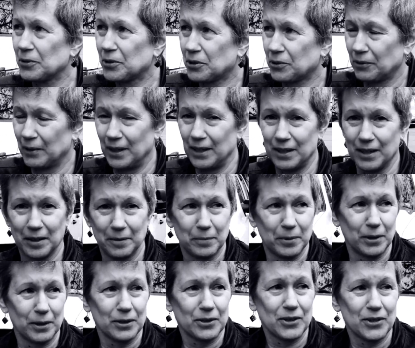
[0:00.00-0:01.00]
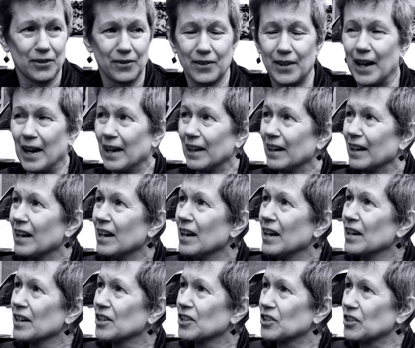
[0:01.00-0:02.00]
street number. So that
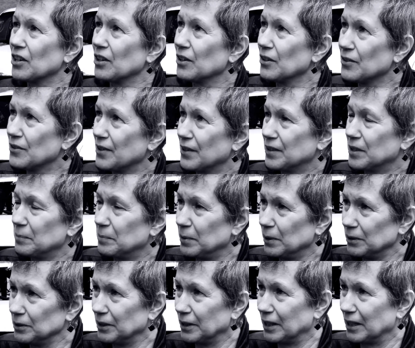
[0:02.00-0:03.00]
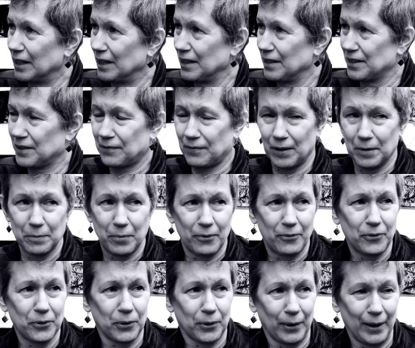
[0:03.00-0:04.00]
shows that the building is from
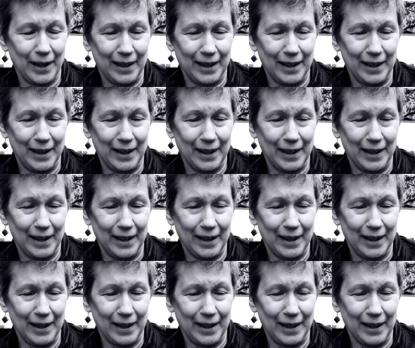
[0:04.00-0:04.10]
before